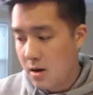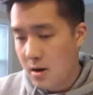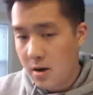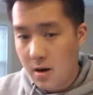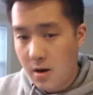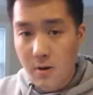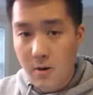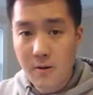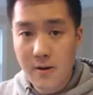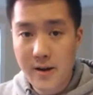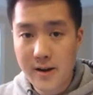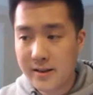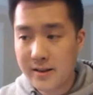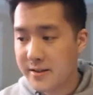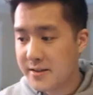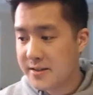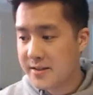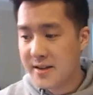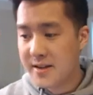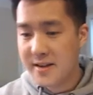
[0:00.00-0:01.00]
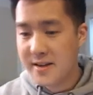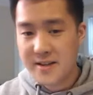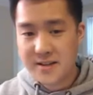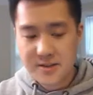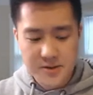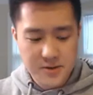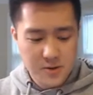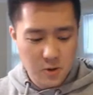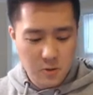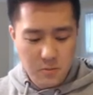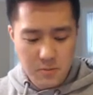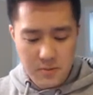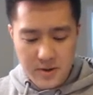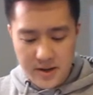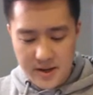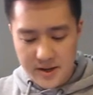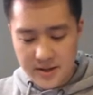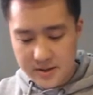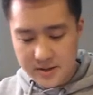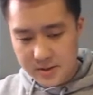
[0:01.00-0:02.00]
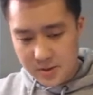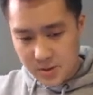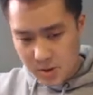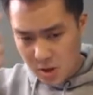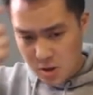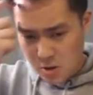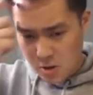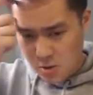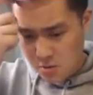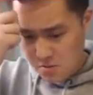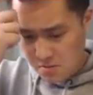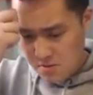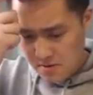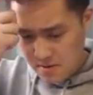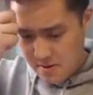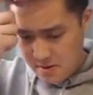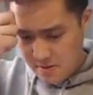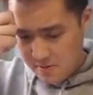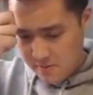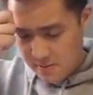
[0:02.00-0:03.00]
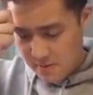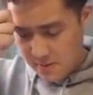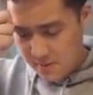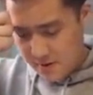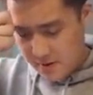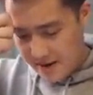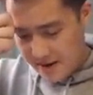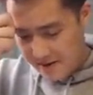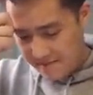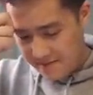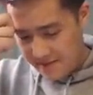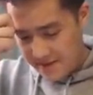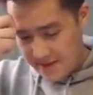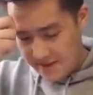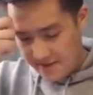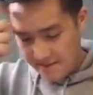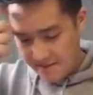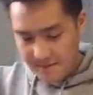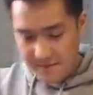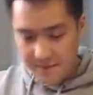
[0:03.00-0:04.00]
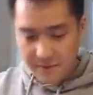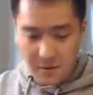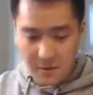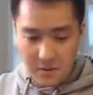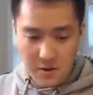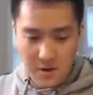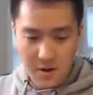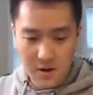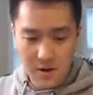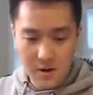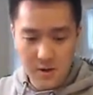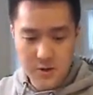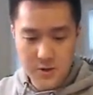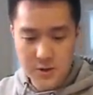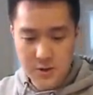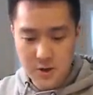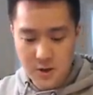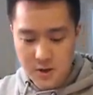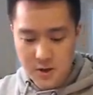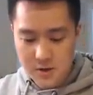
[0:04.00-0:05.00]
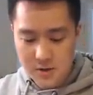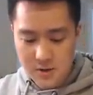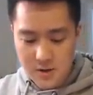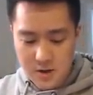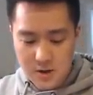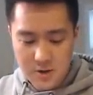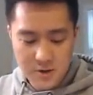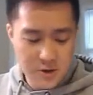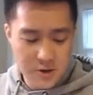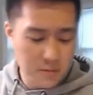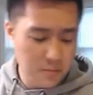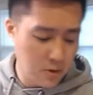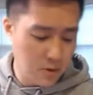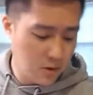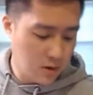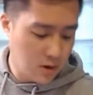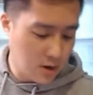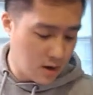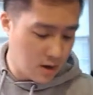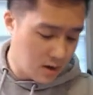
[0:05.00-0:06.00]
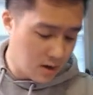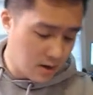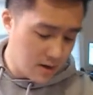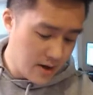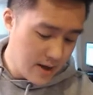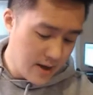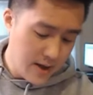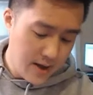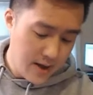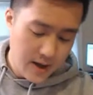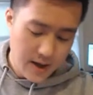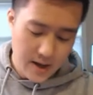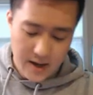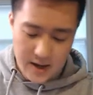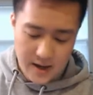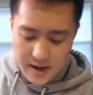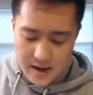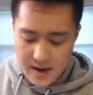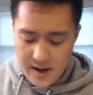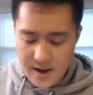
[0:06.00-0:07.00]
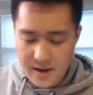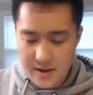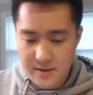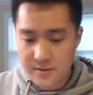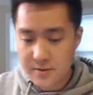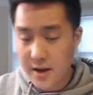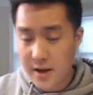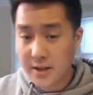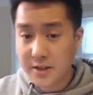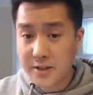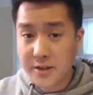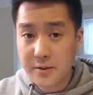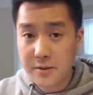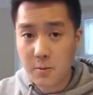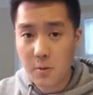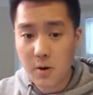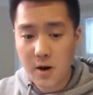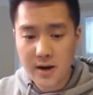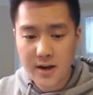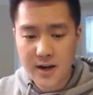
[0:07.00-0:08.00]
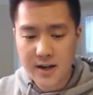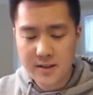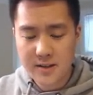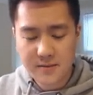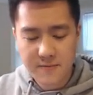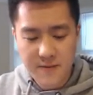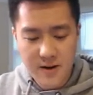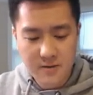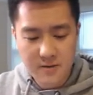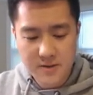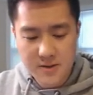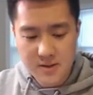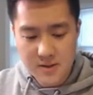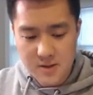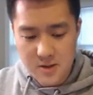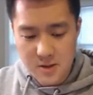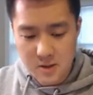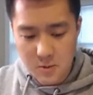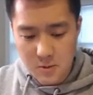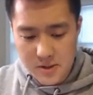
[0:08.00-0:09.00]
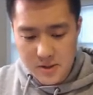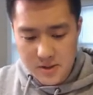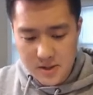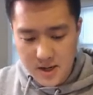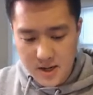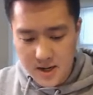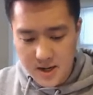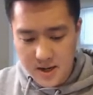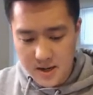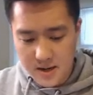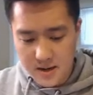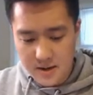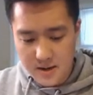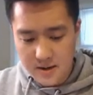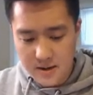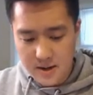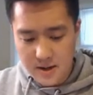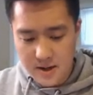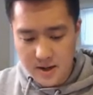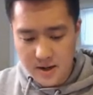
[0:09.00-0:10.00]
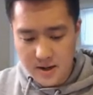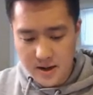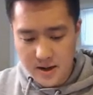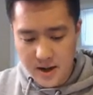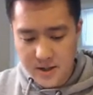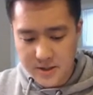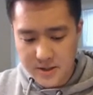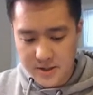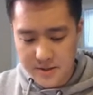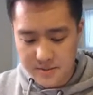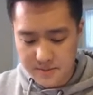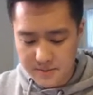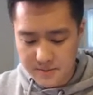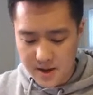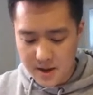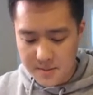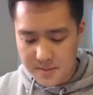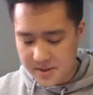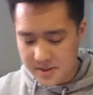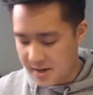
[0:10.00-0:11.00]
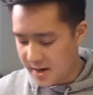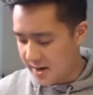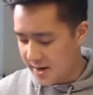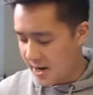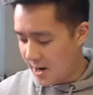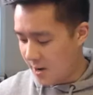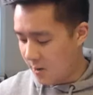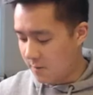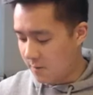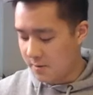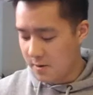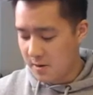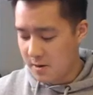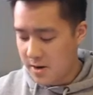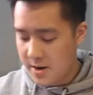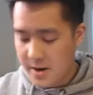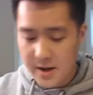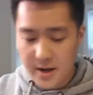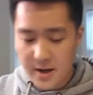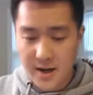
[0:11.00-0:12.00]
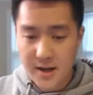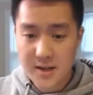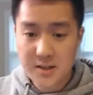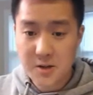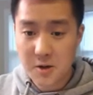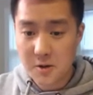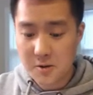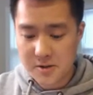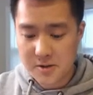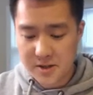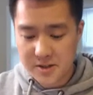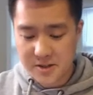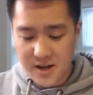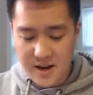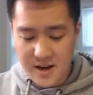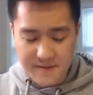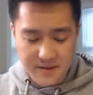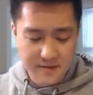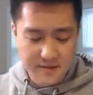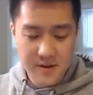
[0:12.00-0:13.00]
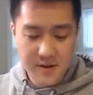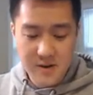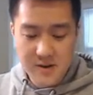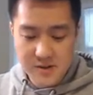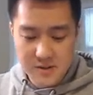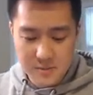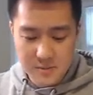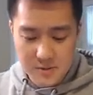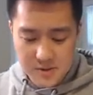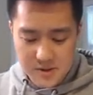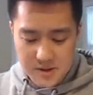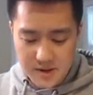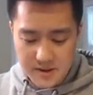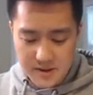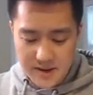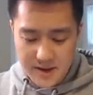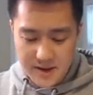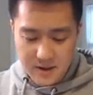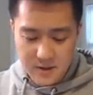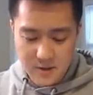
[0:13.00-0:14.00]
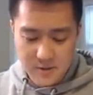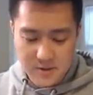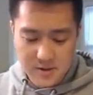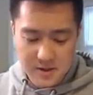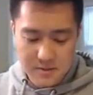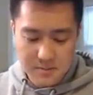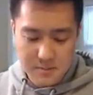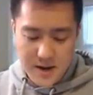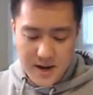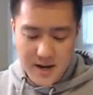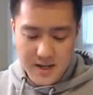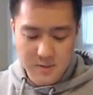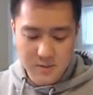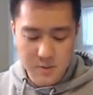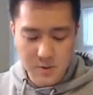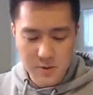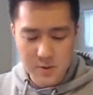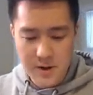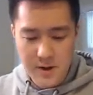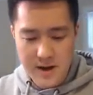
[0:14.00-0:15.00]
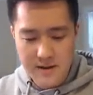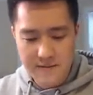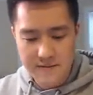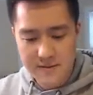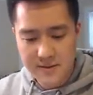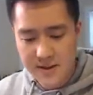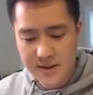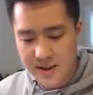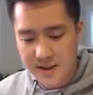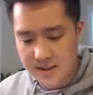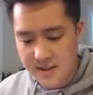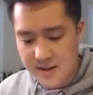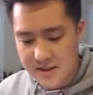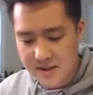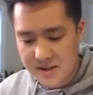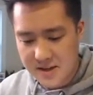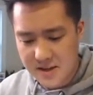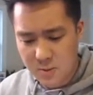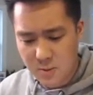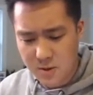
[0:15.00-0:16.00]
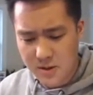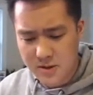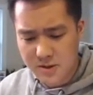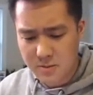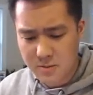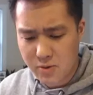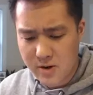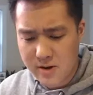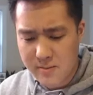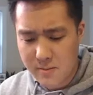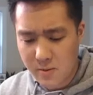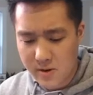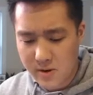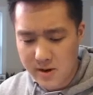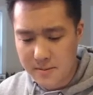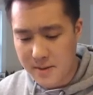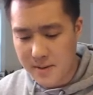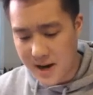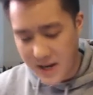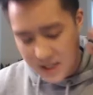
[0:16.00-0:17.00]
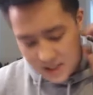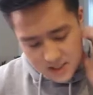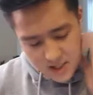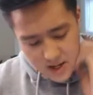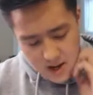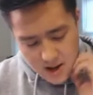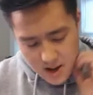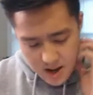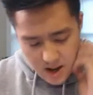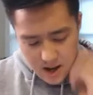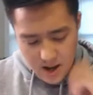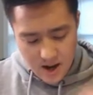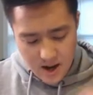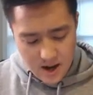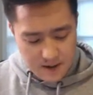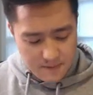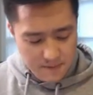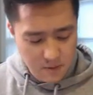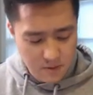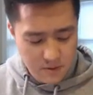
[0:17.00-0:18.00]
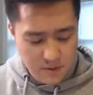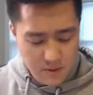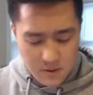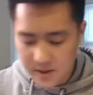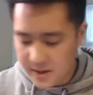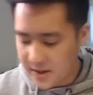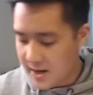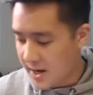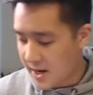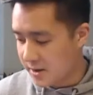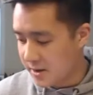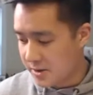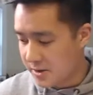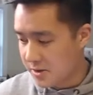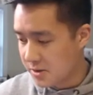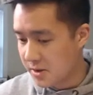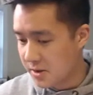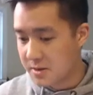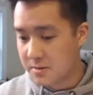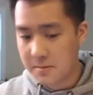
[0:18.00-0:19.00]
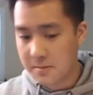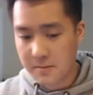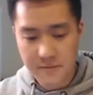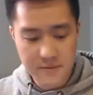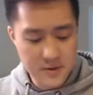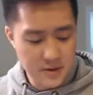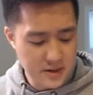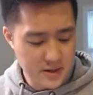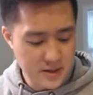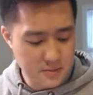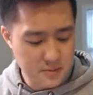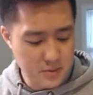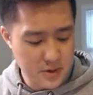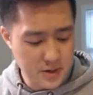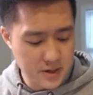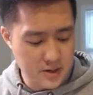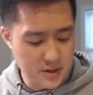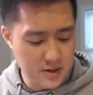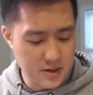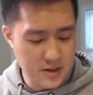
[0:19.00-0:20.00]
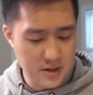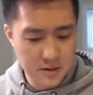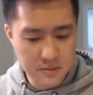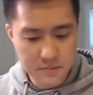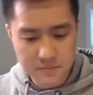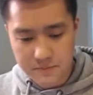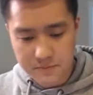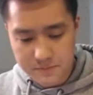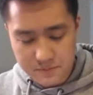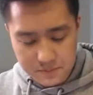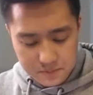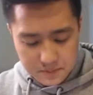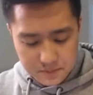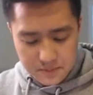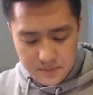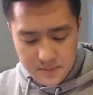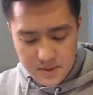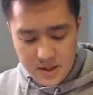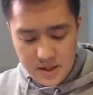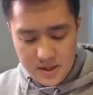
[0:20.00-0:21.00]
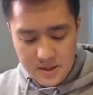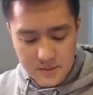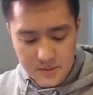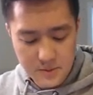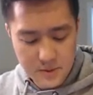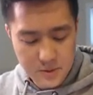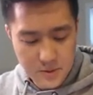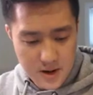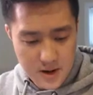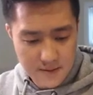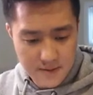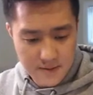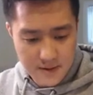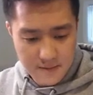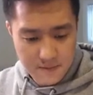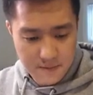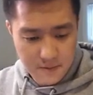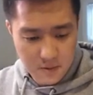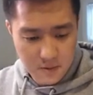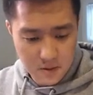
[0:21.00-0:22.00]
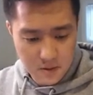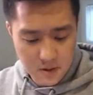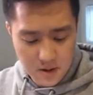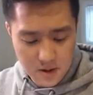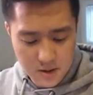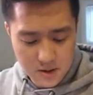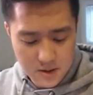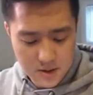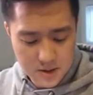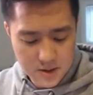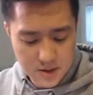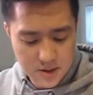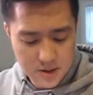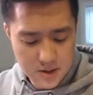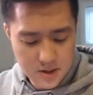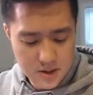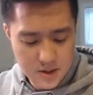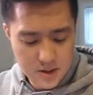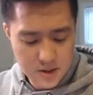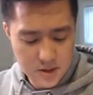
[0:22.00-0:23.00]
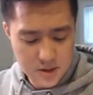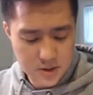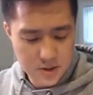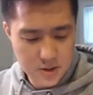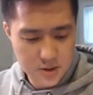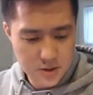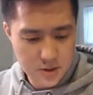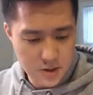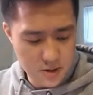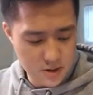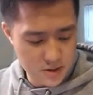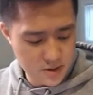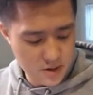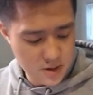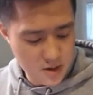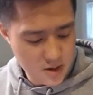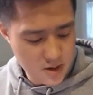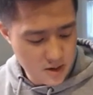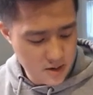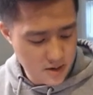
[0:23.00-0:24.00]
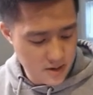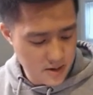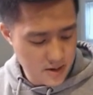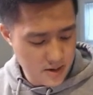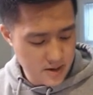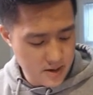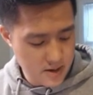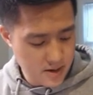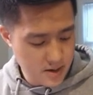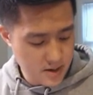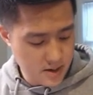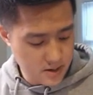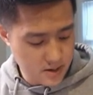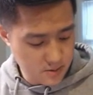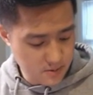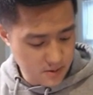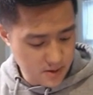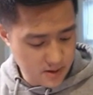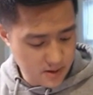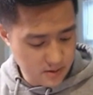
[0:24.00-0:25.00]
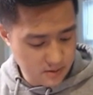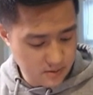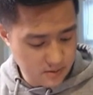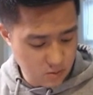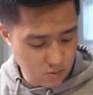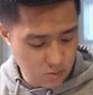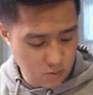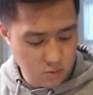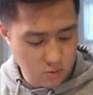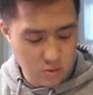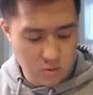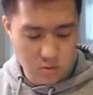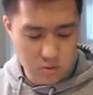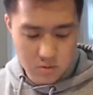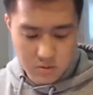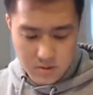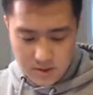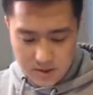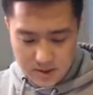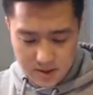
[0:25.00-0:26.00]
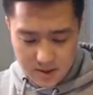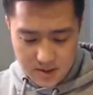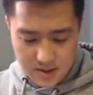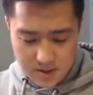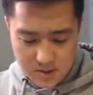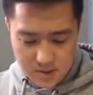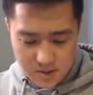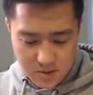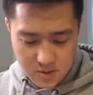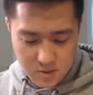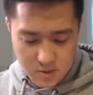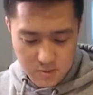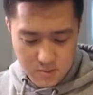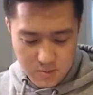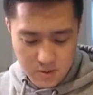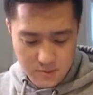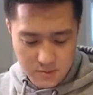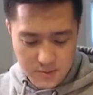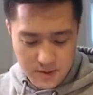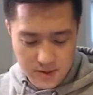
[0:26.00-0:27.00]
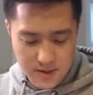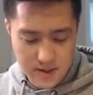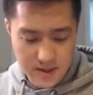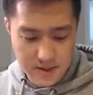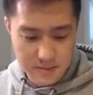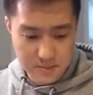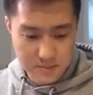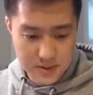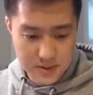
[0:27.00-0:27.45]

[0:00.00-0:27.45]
All right, let's get into this opening. So we do have the full art Charizard jumbo card. Uh, and actually, where I got found this deal was on uh, actually Amazon. However, Costco is actually having a very similar sale that includes this box where you have get this as well as a Primarina box uh, for thirty dollars. So that's I feel like that's a pretty good deal. Do have the full art Charizard as well. Ooh, this thing is super beat up,